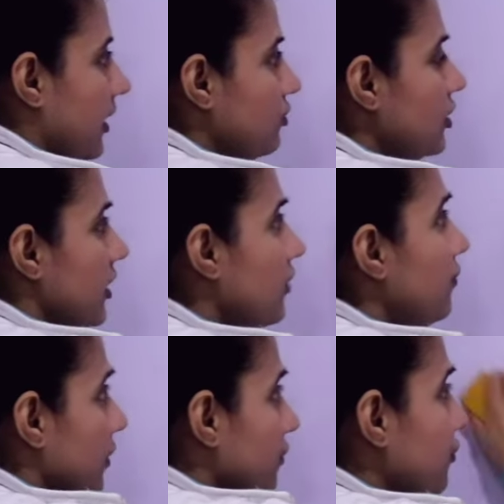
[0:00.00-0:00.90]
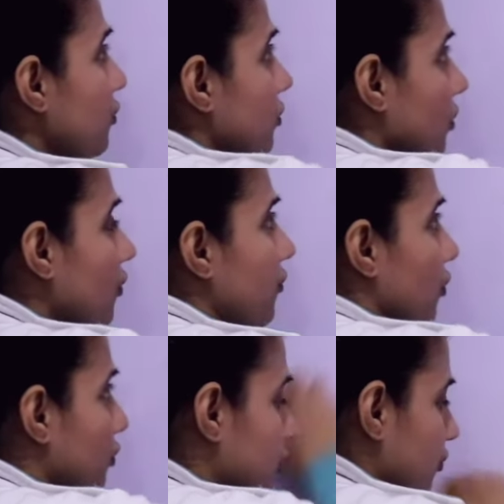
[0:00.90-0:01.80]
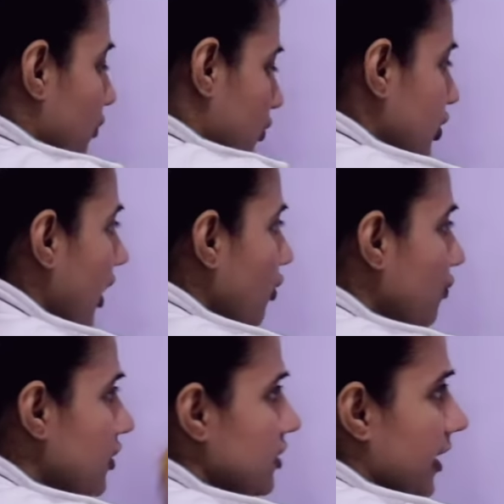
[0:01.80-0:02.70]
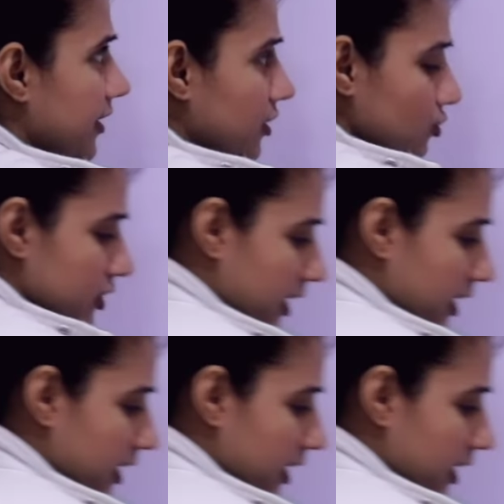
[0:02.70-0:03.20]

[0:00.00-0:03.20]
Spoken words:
Now see, if you draw flowchart of this continue